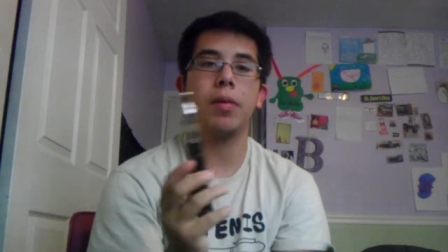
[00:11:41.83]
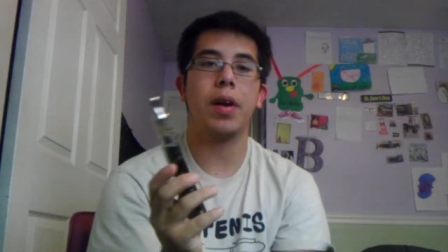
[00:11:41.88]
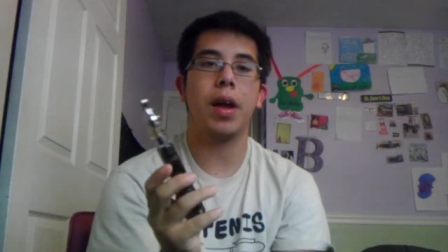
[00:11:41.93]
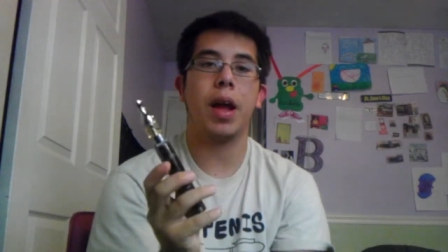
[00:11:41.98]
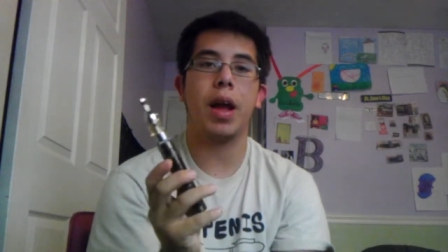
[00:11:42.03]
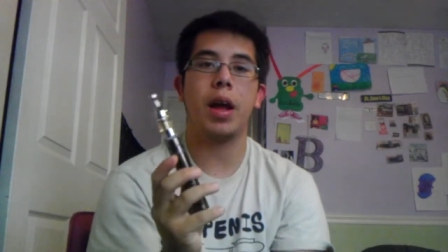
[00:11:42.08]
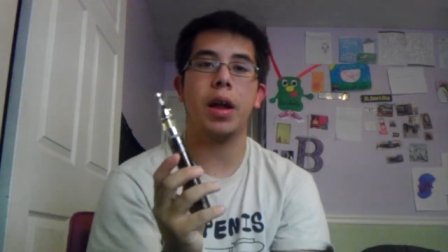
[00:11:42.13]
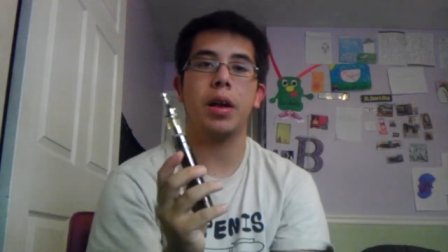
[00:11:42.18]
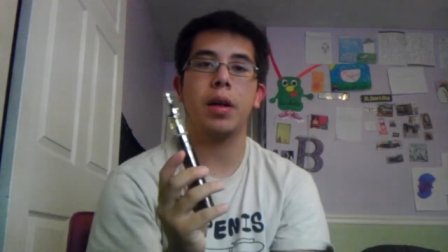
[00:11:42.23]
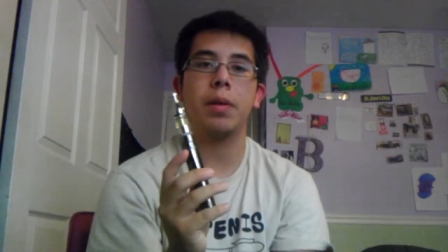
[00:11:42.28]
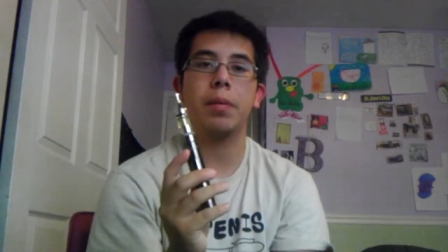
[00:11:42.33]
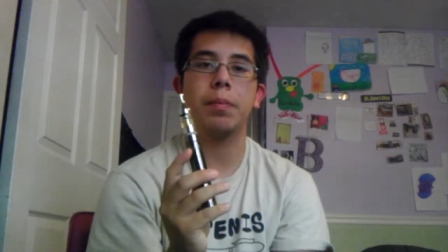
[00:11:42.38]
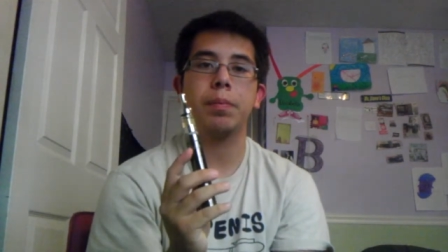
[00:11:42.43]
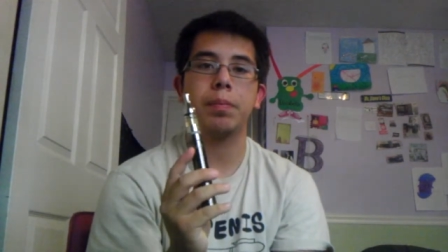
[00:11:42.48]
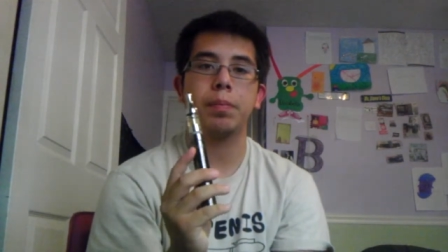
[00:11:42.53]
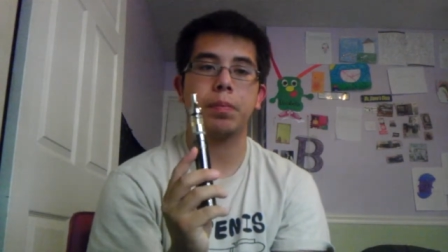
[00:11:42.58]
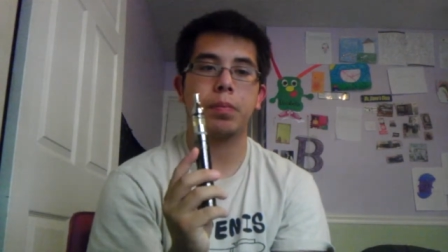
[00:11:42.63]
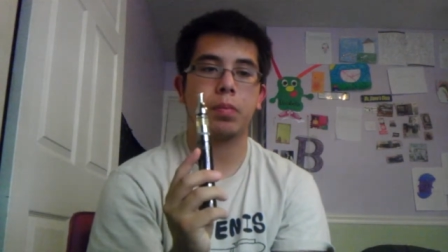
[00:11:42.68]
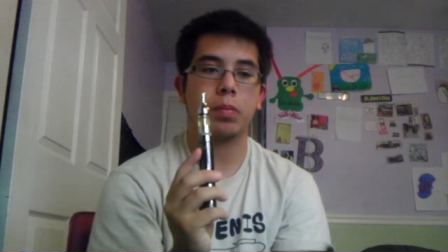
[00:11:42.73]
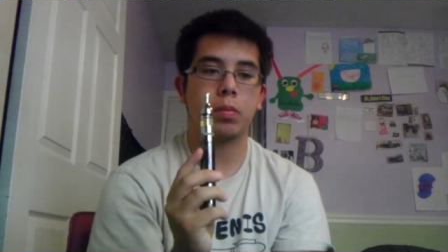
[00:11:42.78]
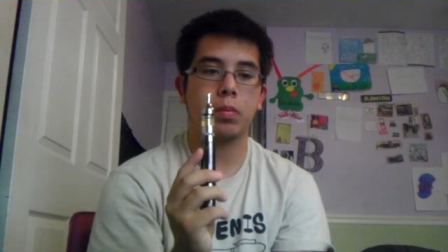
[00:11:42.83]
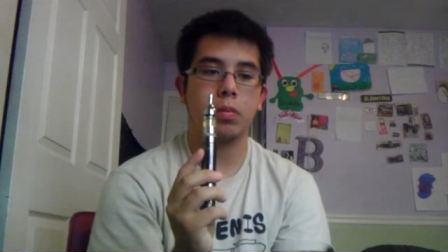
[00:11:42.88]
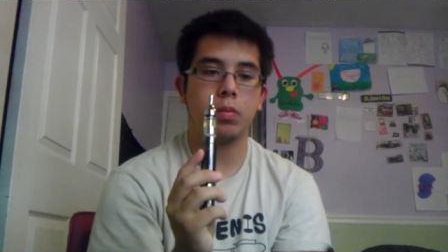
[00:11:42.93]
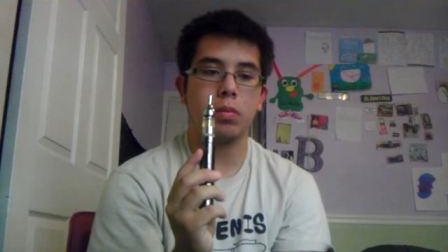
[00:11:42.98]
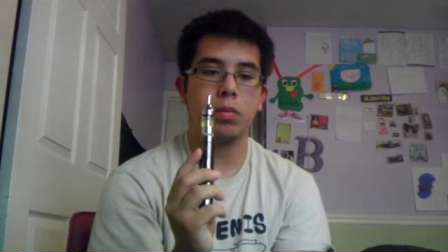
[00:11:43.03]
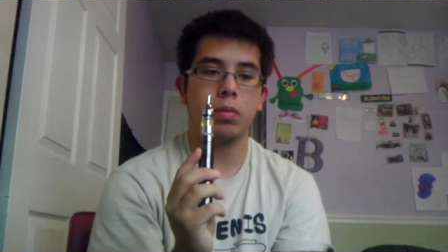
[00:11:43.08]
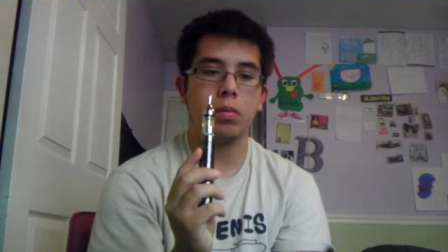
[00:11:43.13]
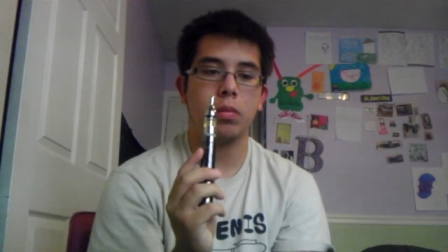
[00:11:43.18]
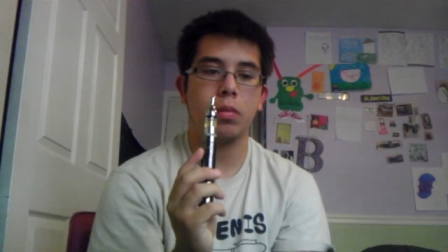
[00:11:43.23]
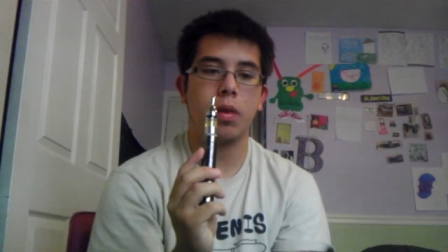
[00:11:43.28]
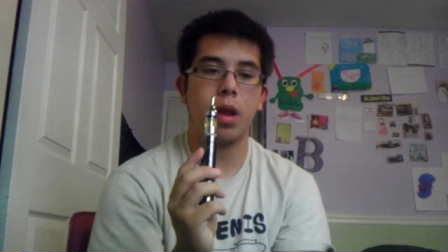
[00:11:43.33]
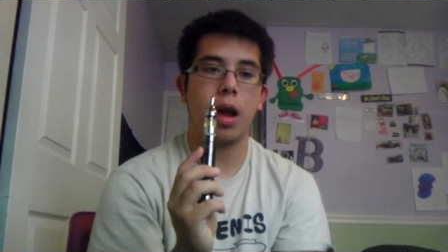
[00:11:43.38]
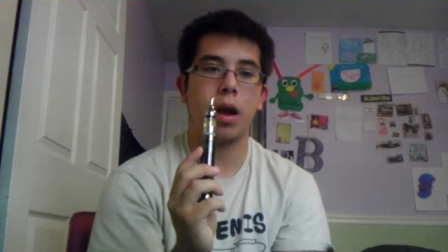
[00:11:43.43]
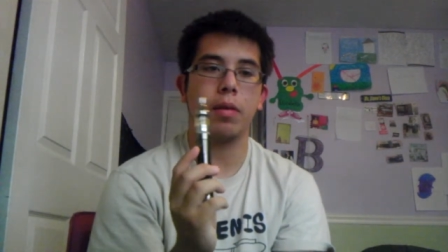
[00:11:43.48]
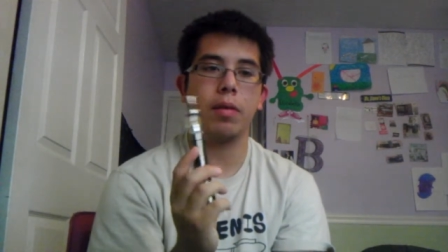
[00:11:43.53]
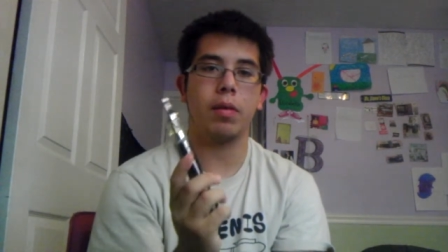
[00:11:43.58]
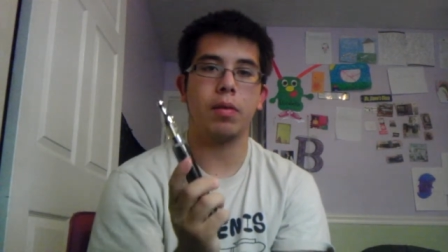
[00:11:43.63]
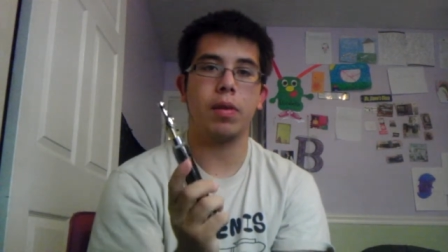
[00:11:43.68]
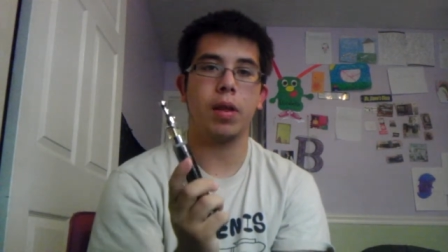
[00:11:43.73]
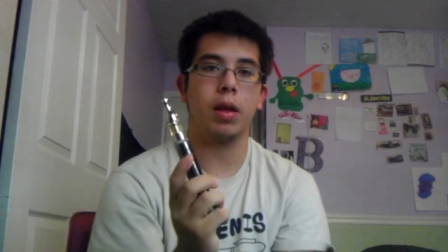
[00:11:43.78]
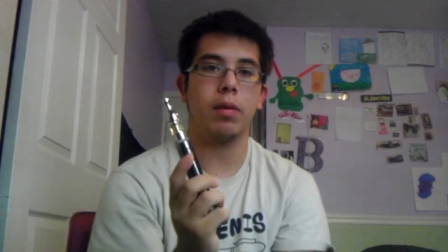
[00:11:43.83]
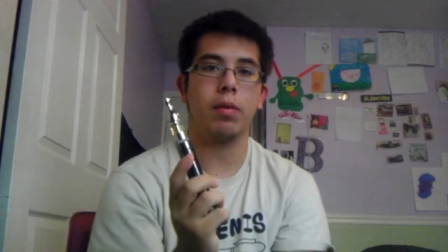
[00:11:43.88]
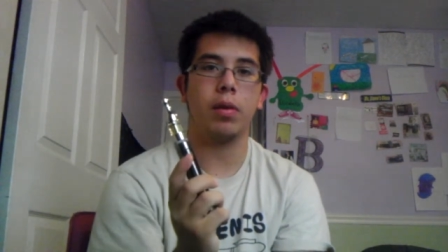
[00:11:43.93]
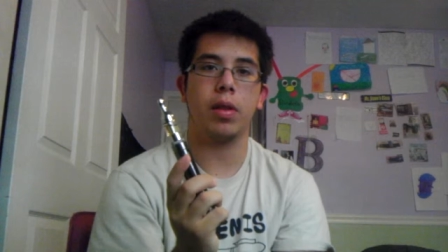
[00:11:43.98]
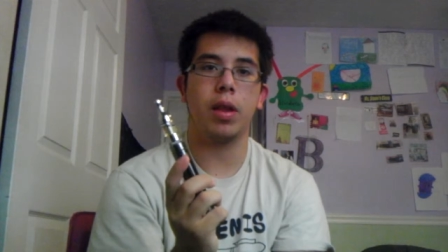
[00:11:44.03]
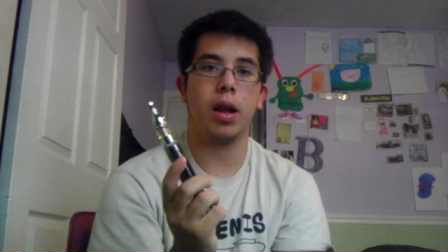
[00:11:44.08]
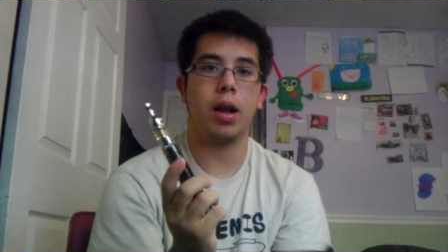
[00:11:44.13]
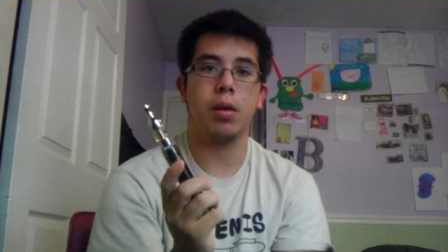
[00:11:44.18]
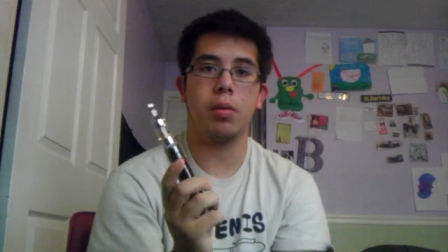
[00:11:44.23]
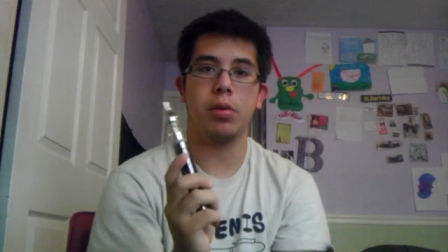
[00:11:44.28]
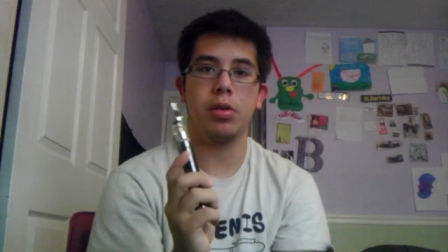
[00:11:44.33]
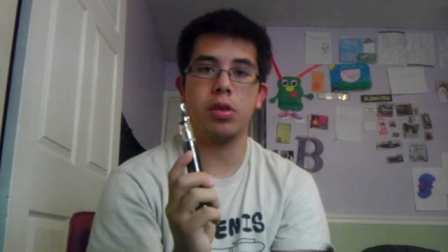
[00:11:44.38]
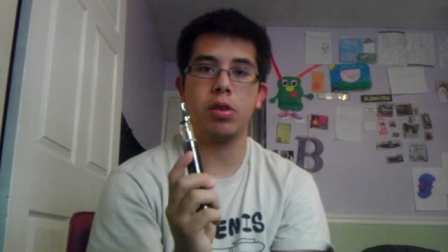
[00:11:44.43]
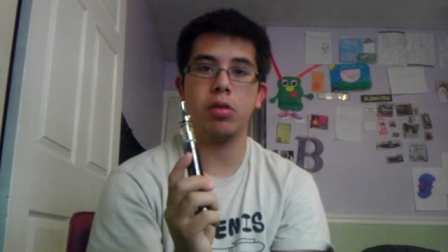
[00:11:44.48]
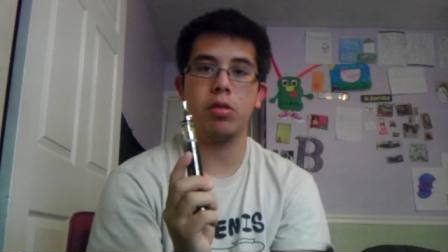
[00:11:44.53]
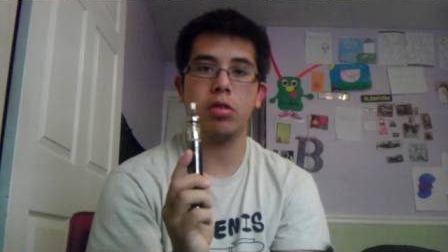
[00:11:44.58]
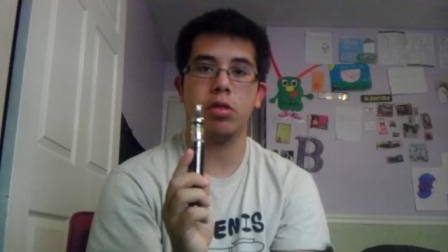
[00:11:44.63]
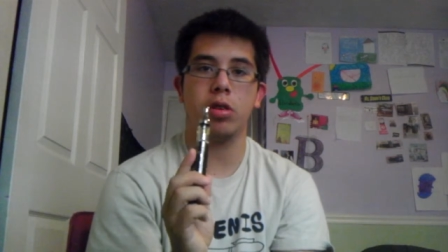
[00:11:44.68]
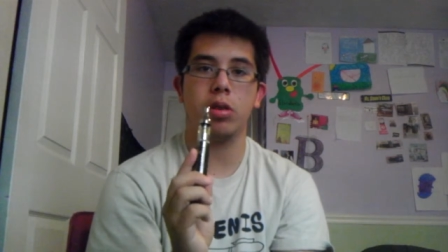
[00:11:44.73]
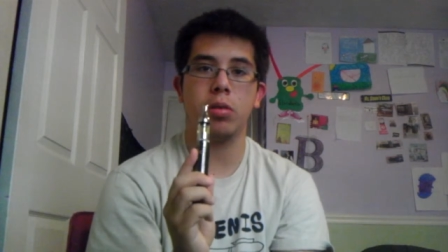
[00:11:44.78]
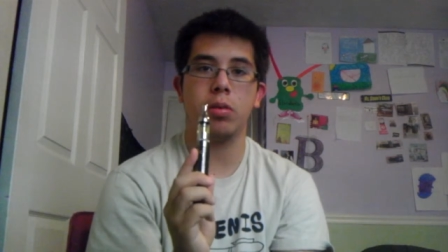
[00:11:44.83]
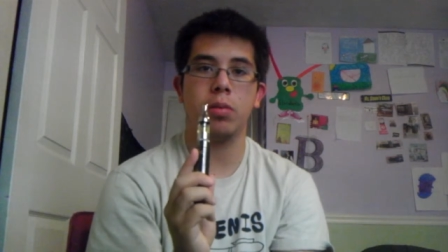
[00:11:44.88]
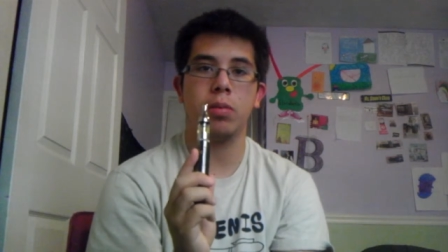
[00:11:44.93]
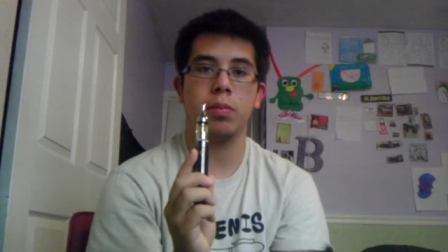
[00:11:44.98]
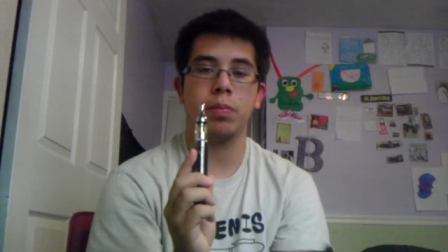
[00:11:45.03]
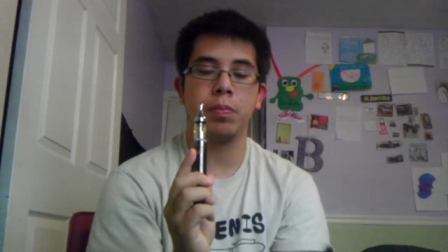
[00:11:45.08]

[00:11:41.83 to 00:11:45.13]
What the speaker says: had out of a flavor that I was used to.